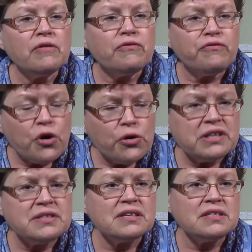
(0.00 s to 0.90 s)

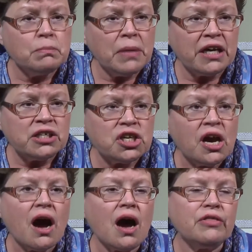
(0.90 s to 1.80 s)
focus as much
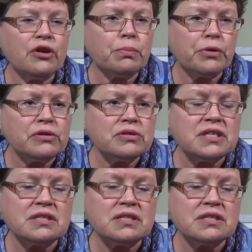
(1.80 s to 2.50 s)
on their brothers